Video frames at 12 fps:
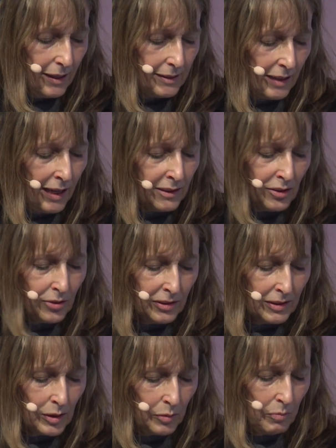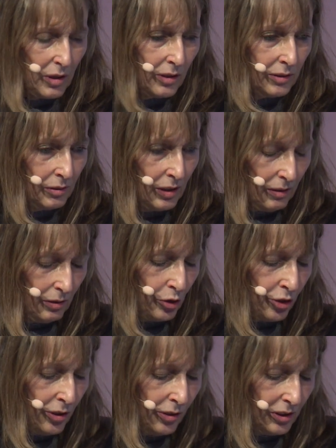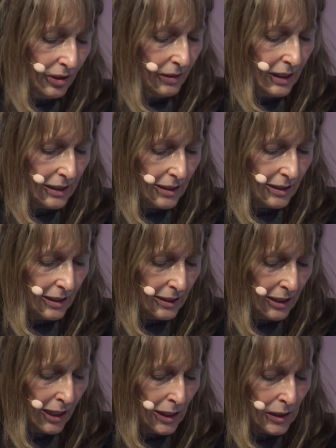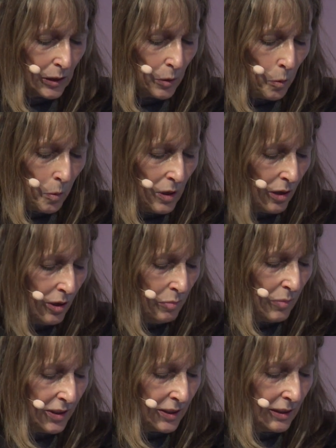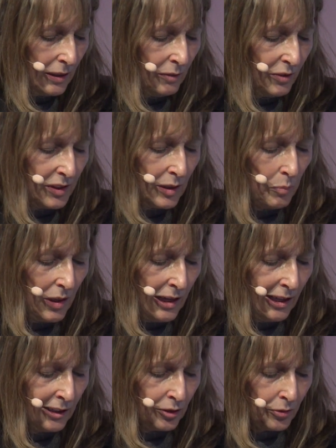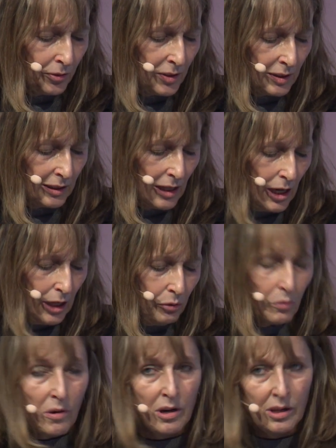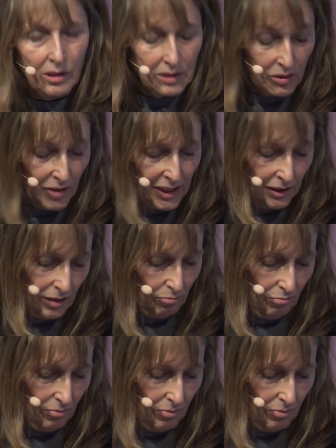The Hexoskin smart shirt tricks with almost invisible electrodes your heart rate,